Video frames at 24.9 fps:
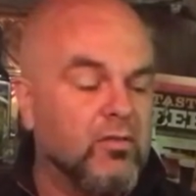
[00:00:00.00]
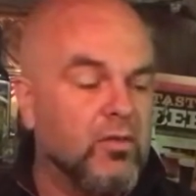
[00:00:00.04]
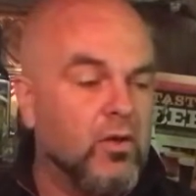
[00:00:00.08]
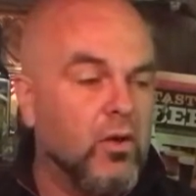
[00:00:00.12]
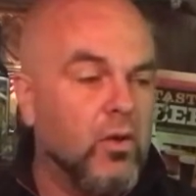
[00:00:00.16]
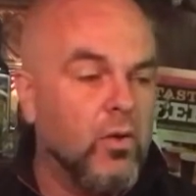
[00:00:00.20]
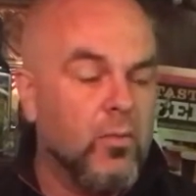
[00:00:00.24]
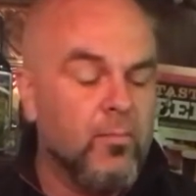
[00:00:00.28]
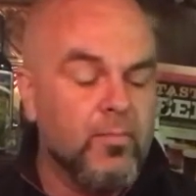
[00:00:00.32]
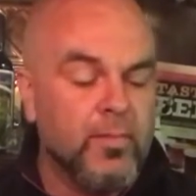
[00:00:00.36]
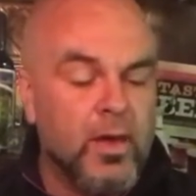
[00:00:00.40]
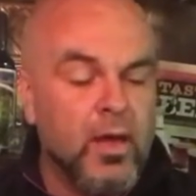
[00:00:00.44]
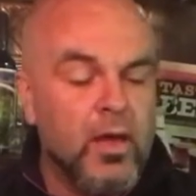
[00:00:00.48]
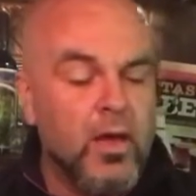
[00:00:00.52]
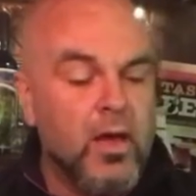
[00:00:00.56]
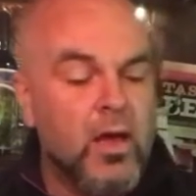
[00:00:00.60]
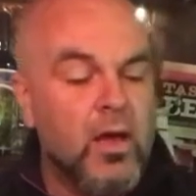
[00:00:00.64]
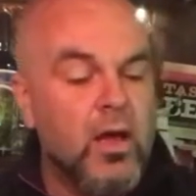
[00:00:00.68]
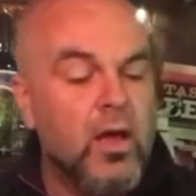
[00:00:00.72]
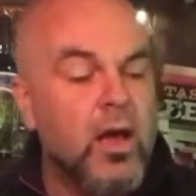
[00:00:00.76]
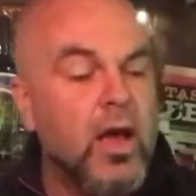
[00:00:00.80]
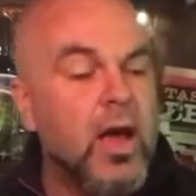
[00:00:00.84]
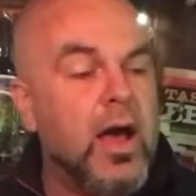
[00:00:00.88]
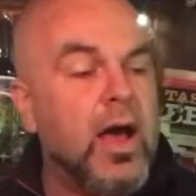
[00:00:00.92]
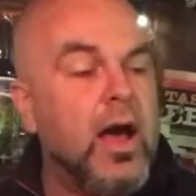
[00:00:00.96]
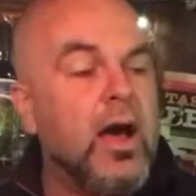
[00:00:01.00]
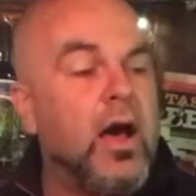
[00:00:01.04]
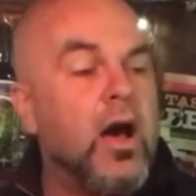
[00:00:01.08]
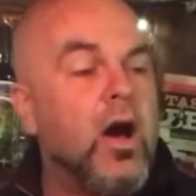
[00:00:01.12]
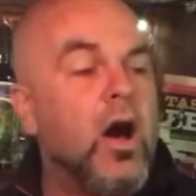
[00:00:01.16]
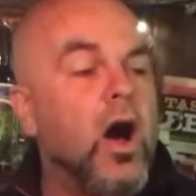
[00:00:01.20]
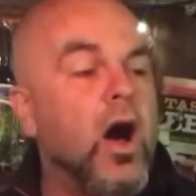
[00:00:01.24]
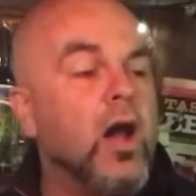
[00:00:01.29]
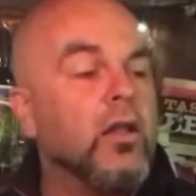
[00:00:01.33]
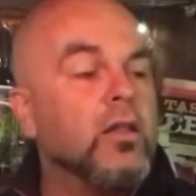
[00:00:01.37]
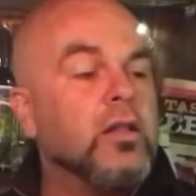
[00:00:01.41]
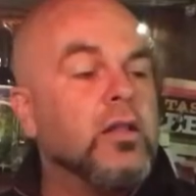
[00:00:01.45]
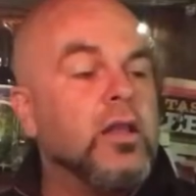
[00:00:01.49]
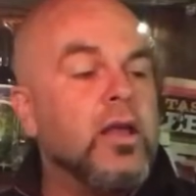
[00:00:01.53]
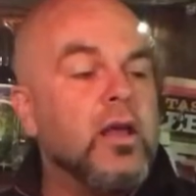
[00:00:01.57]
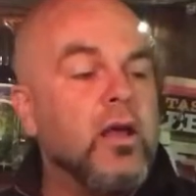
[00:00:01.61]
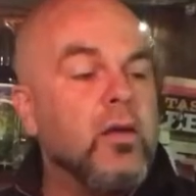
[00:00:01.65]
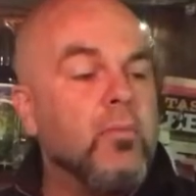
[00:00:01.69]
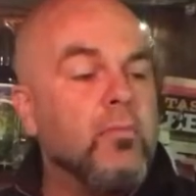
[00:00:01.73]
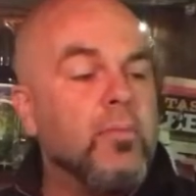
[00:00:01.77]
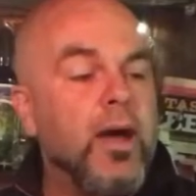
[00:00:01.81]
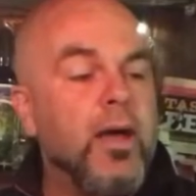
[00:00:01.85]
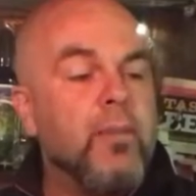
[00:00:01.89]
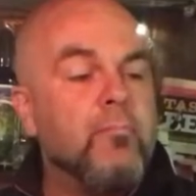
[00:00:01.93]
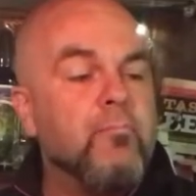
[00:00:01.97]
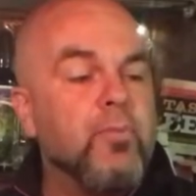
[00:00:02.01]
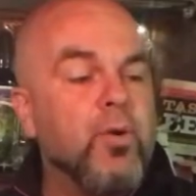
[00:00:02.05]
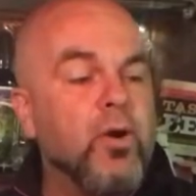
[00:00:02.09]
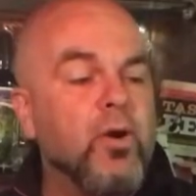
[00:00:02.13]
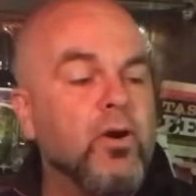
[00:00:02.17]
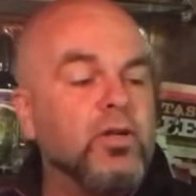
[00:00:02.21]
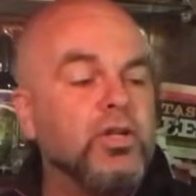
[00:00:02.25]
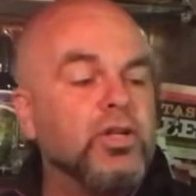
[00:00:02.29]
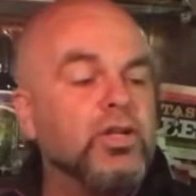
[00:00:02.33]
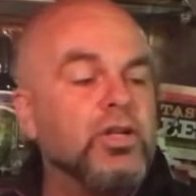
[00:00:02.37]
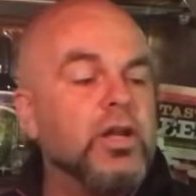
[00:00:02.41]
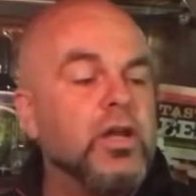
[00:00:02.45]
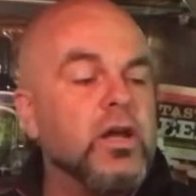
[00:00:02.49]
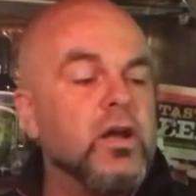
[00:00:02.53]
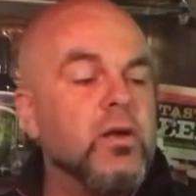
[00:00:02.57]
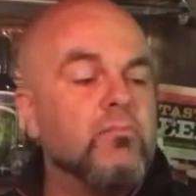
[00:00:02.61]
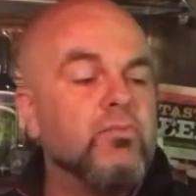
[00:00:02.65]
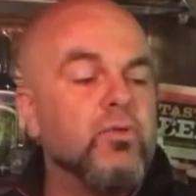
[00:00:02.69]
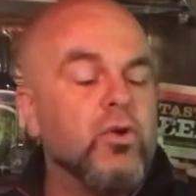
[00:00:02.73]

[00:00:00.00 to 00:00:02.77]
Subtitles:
So Holidale by Berkshire